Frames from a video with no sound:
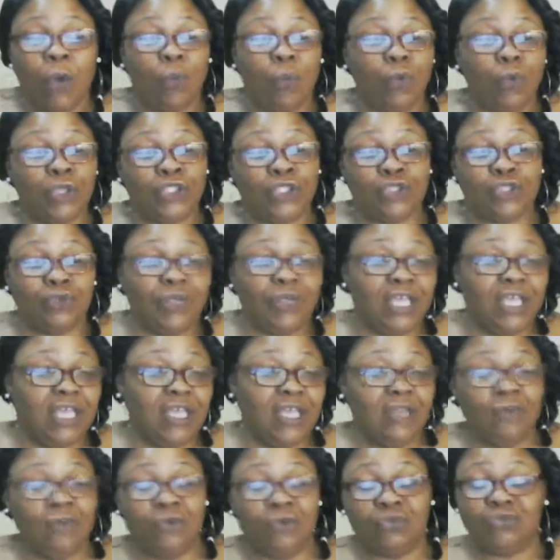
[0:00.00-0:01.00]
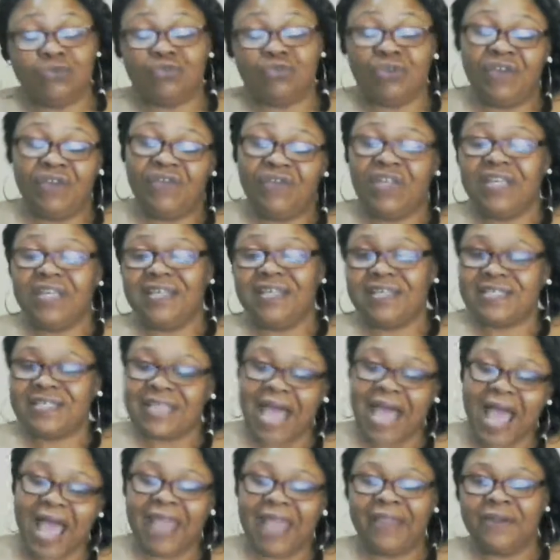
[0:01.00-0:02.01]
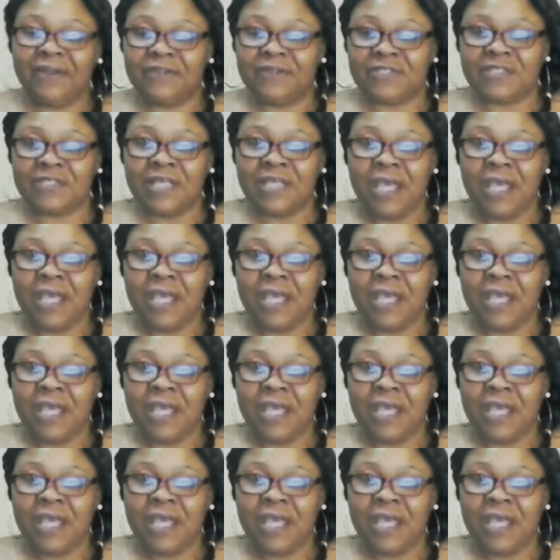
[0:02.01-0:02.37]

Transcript: what's your ego-driven desires.